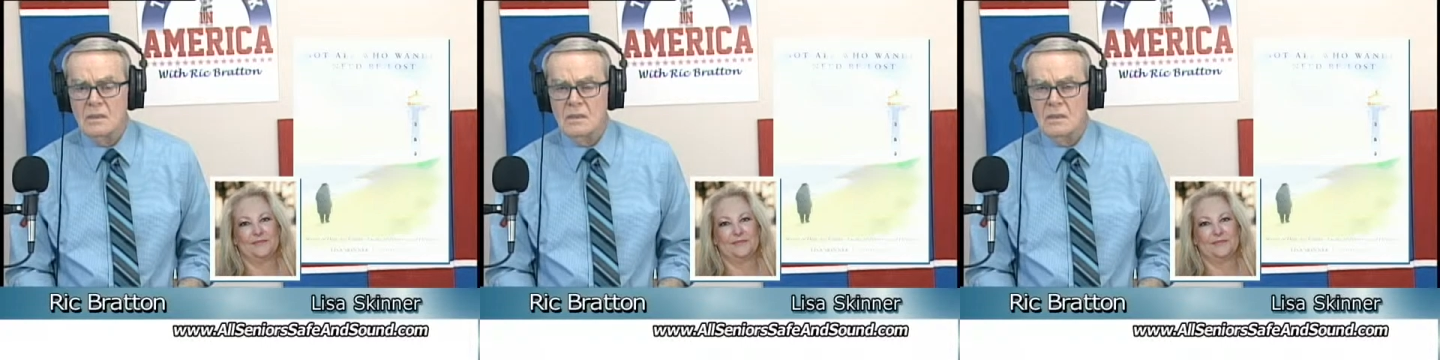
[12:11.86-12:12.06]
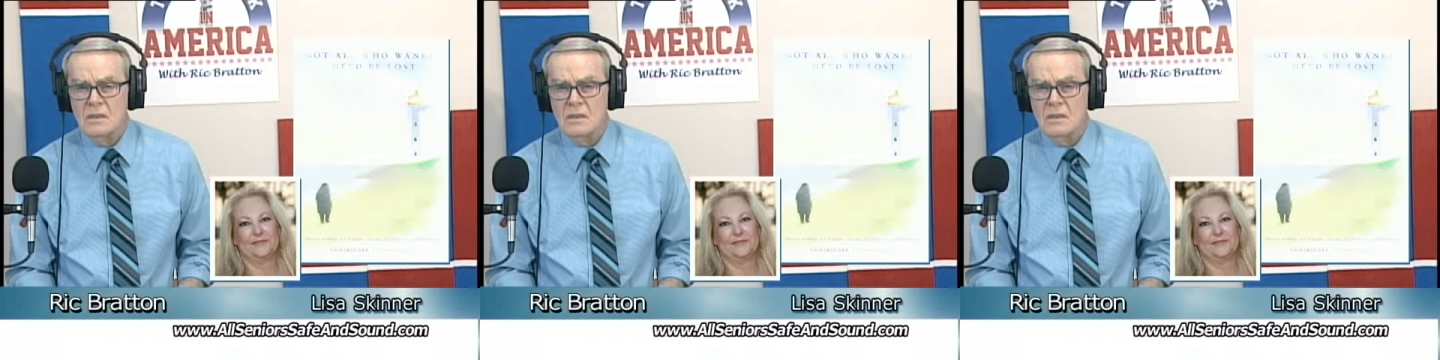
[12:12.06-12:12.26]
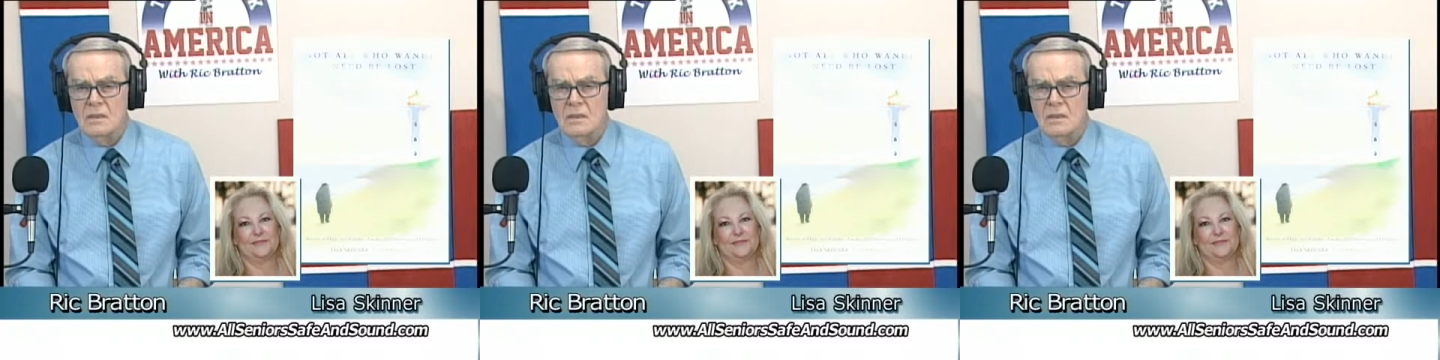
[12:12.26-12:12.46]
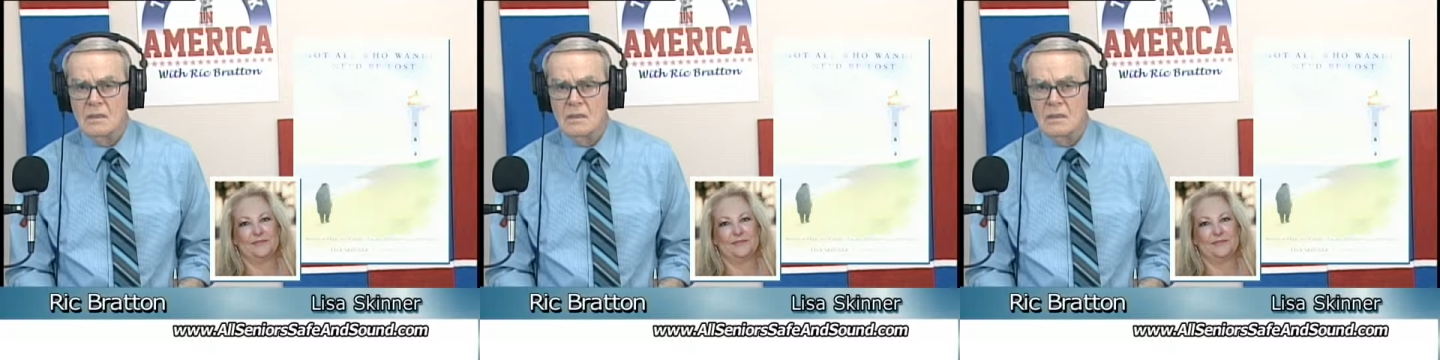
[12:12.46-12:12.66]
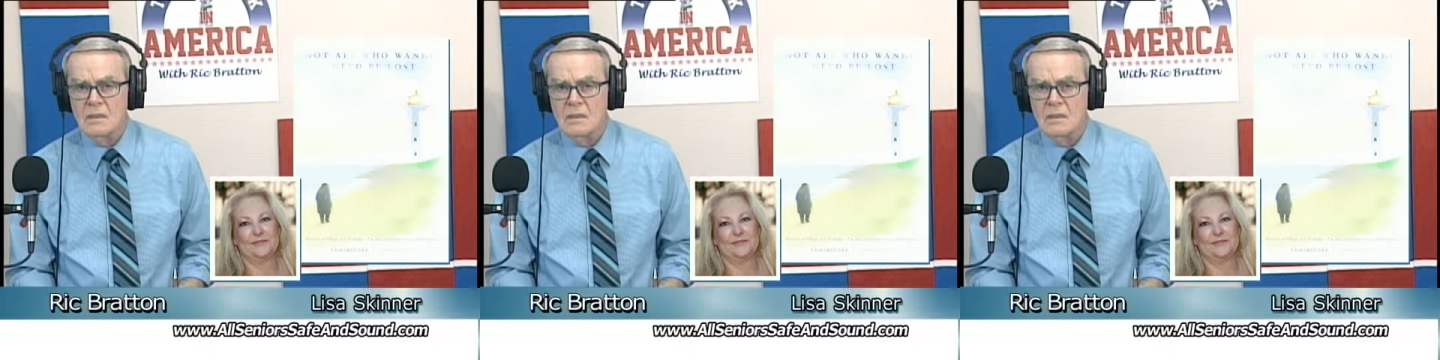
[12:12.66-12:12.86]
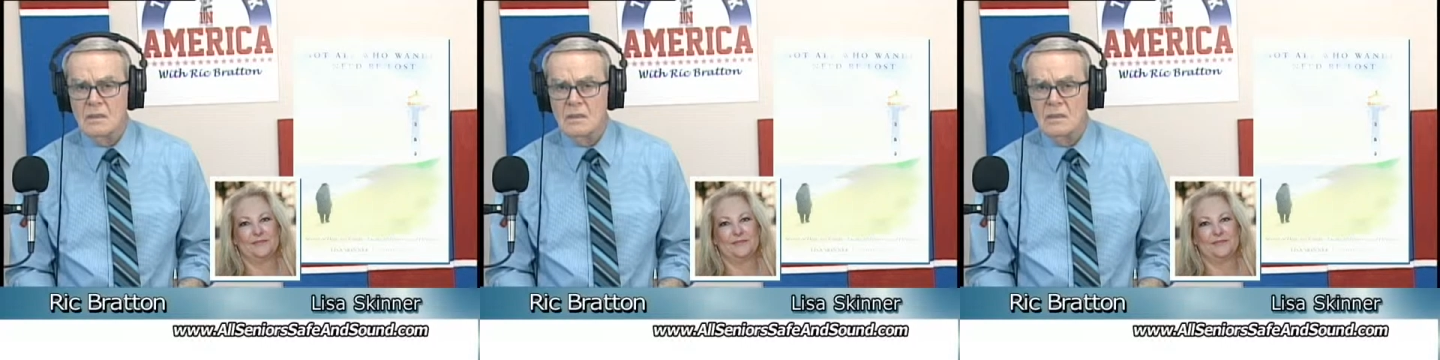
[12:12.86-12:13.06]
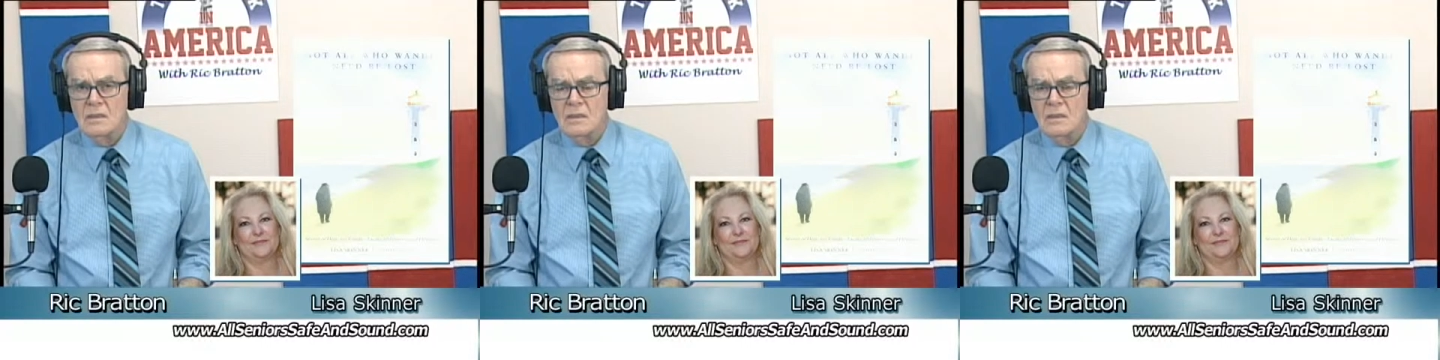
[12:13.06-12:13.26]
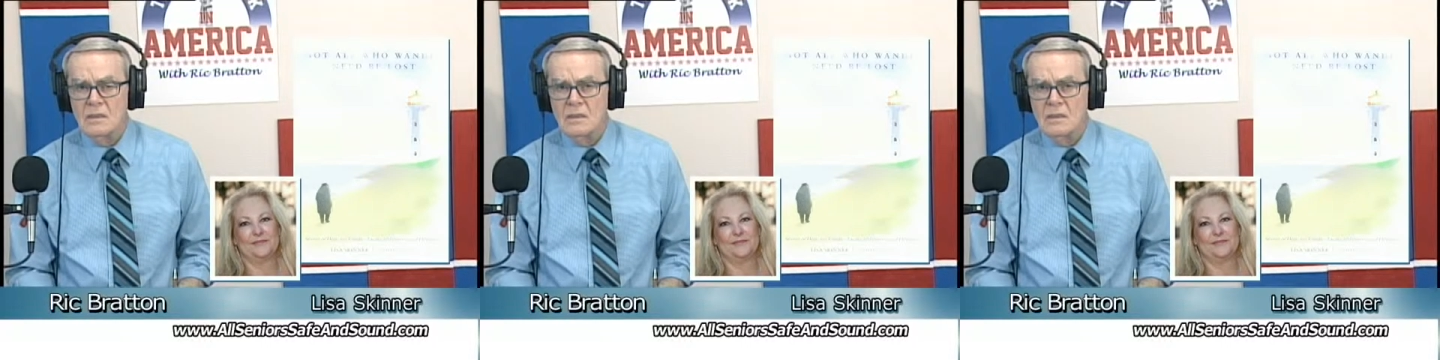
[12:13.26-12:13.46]

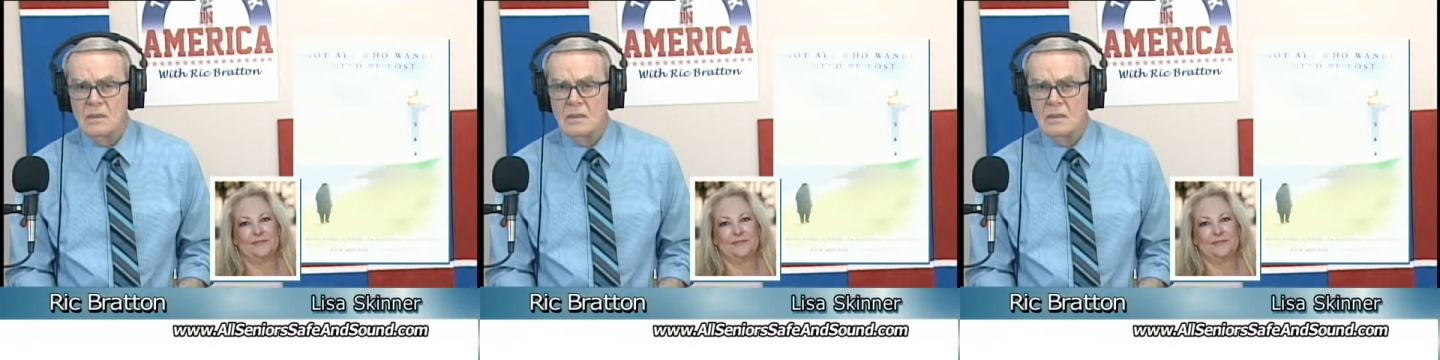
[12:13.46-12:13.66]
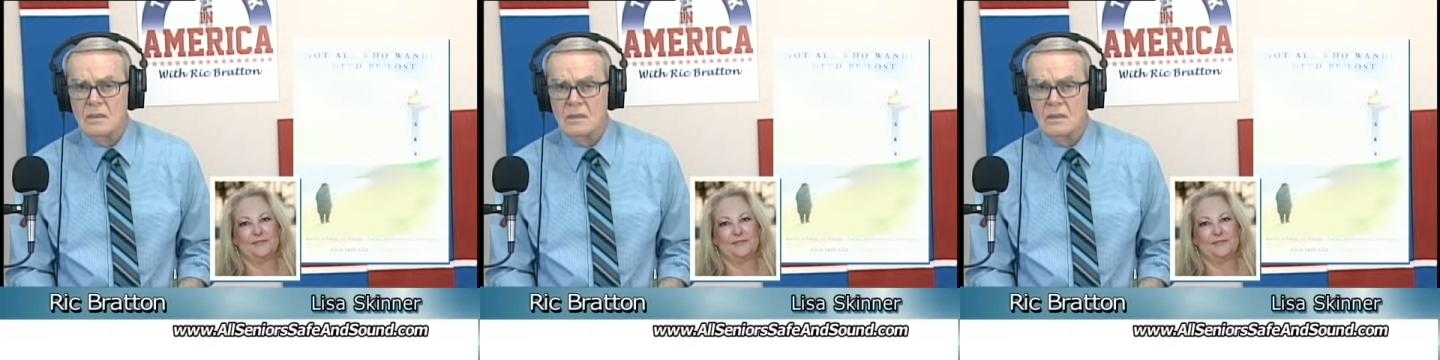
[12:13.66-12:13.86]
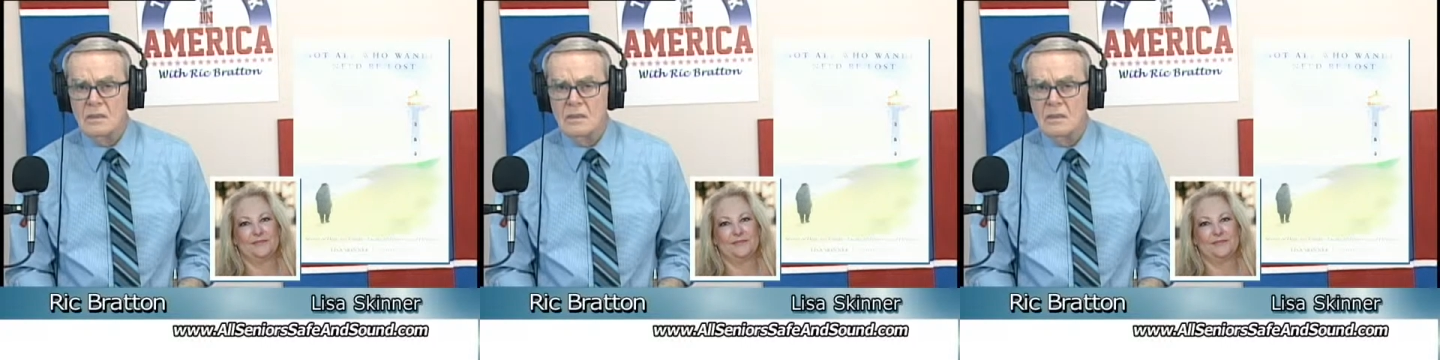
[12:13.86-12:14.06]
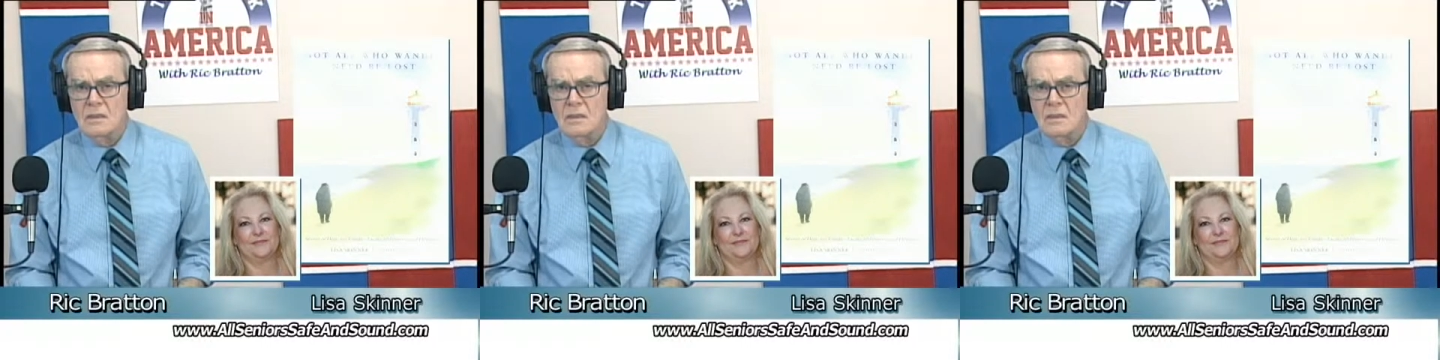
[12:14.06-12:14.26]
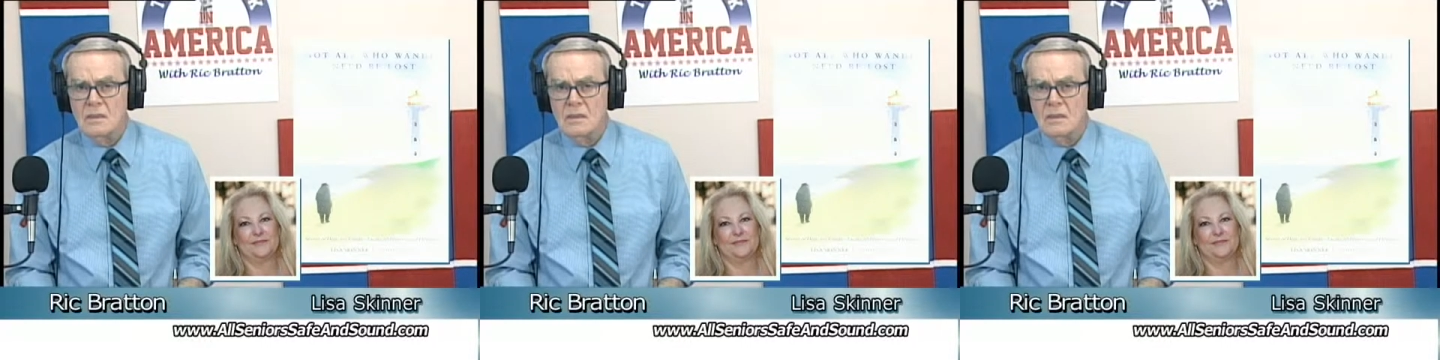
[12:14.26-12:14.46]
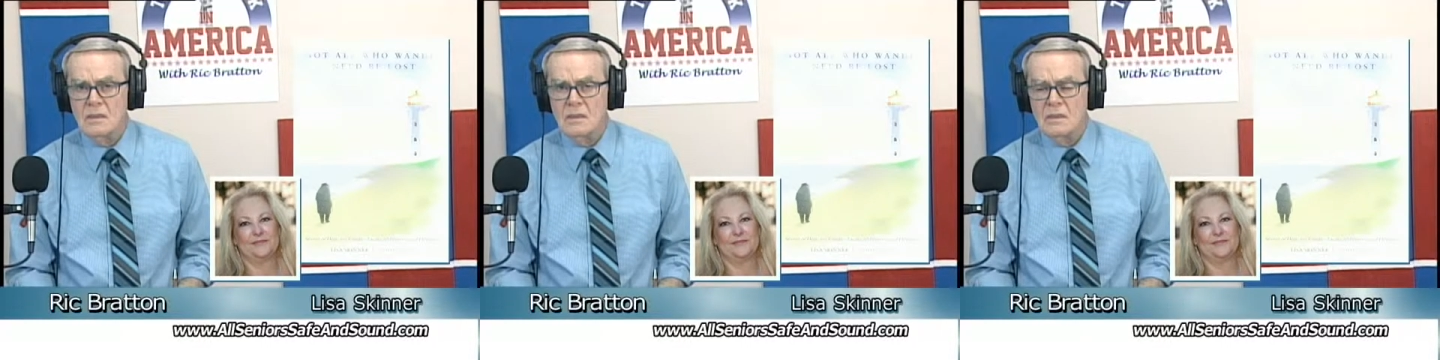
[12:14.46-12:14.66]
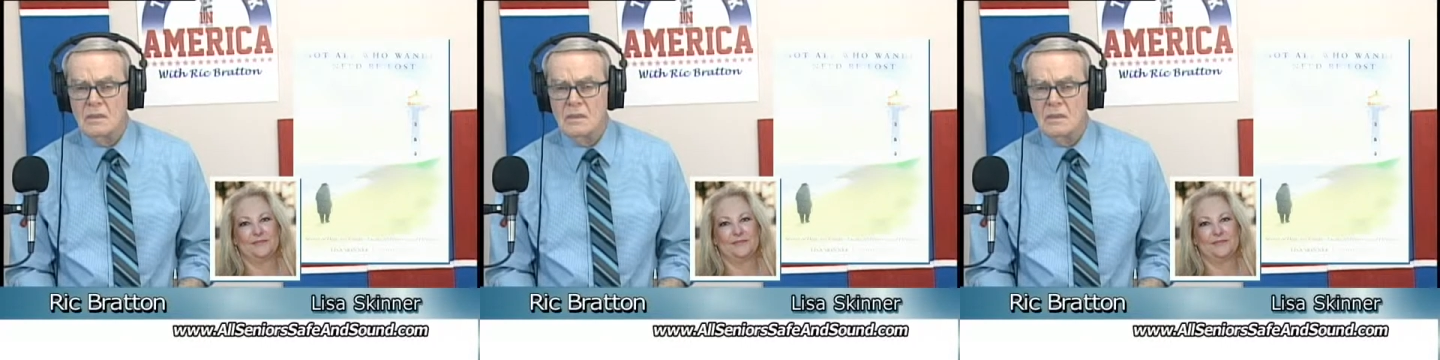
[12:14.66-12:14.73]
No one is speaking in this clip.